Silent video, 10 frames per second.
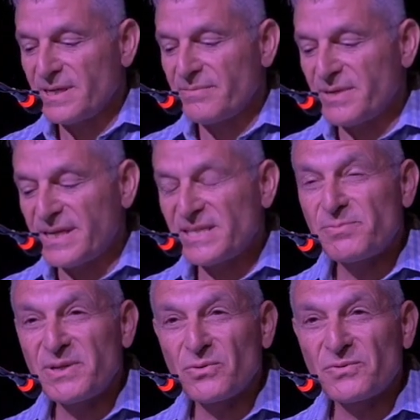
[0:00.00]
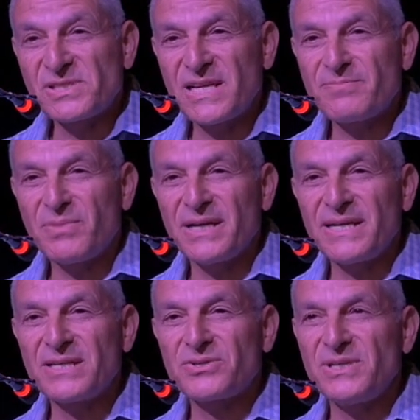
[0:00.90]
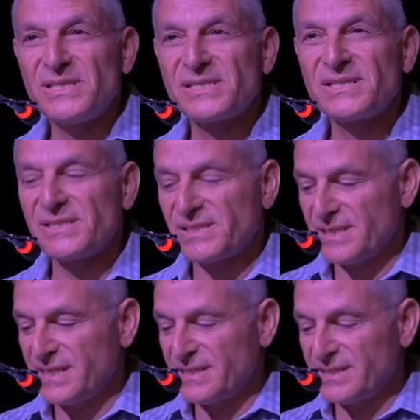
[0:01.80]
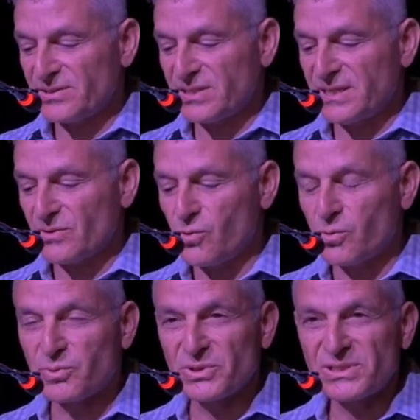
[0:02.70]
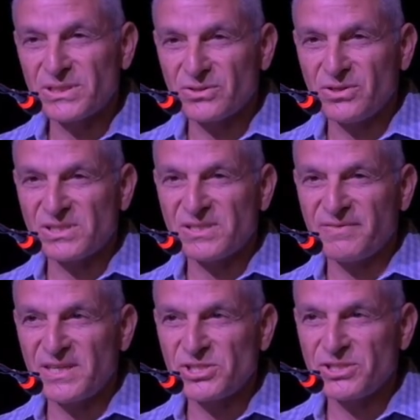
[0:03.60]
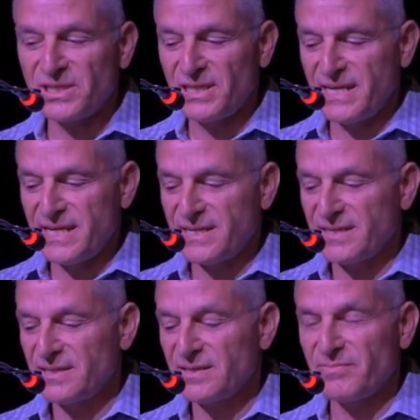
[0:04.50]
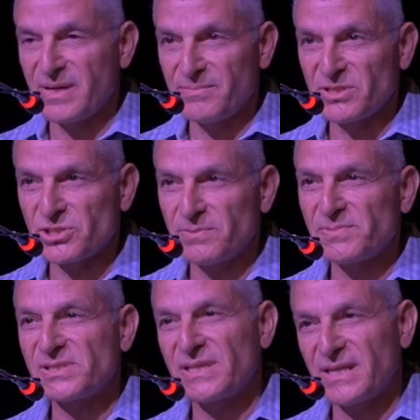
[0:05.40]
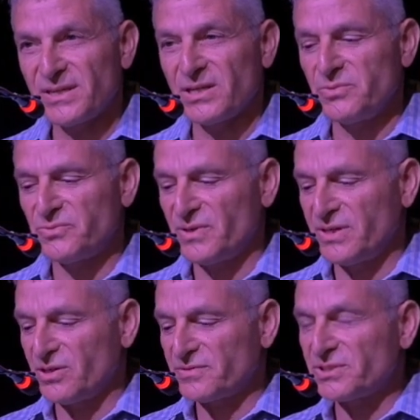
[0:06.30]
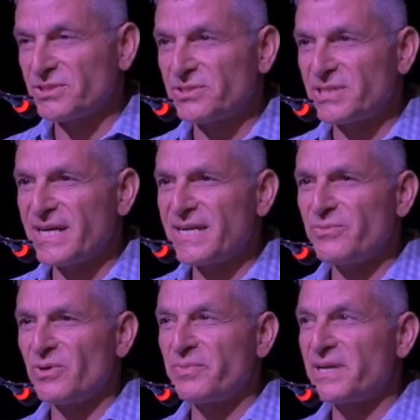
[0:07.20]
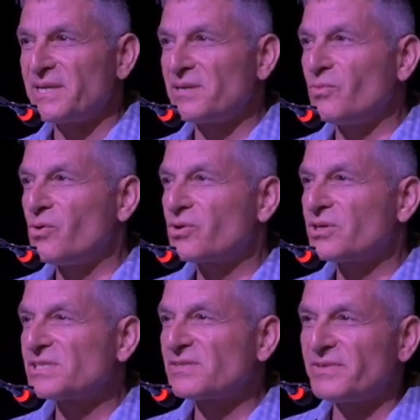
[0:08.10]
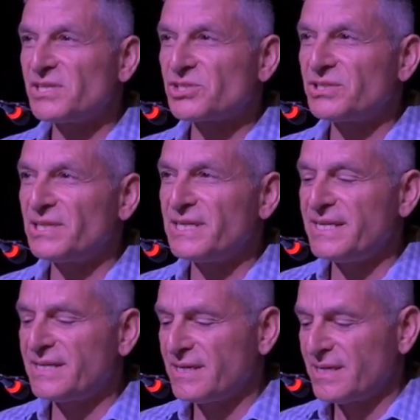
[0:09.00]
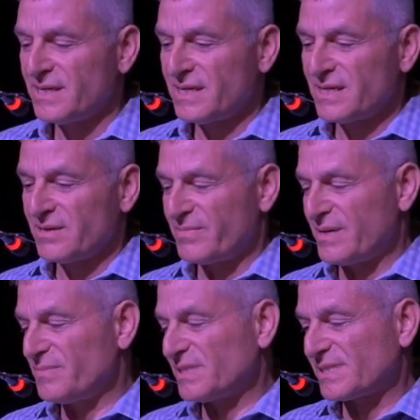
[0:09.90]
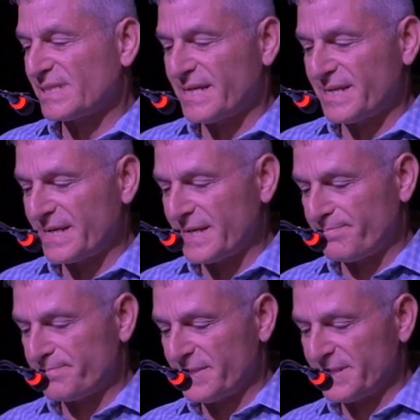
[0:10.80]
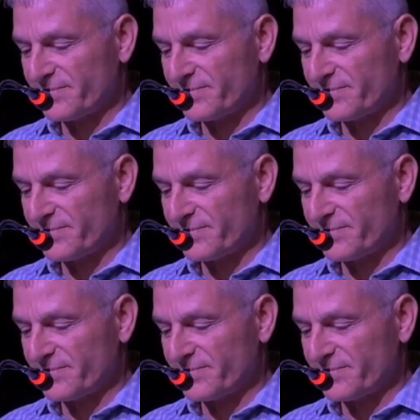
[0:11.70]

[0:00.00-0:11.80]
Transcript: but has been offset by increases in corporate and conservation league memberships, and hopefully after today we'll be getting more conservation league members signing up.